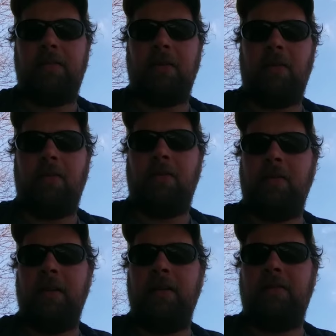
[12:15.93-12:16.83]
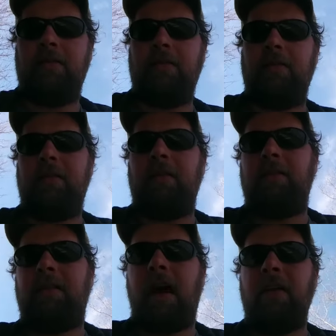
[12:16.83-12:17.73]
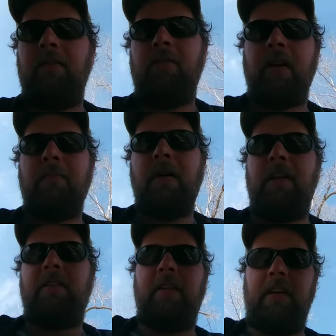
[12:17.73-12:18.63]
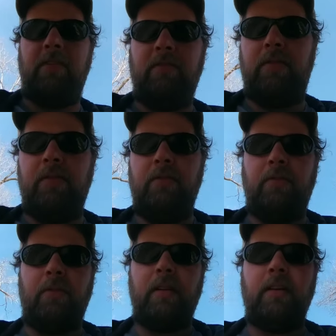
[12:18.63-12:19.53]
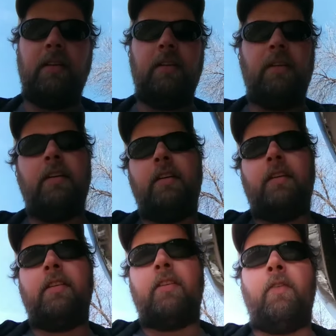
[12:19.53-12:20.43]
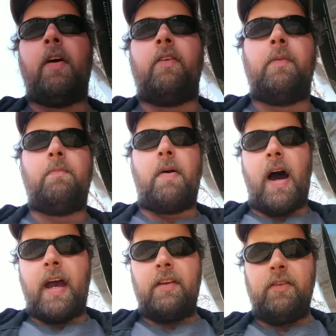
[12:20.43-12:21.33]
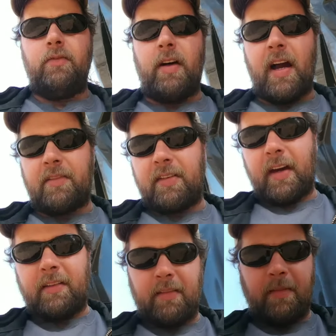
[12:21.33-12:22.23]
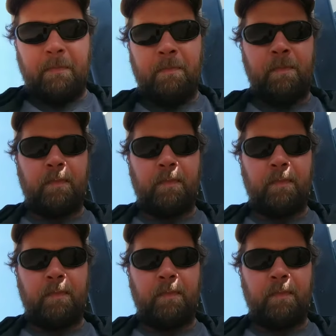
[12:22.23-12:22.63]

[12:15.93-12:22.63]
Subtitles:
So it's highly recommended that you do go out and buy new lock sets.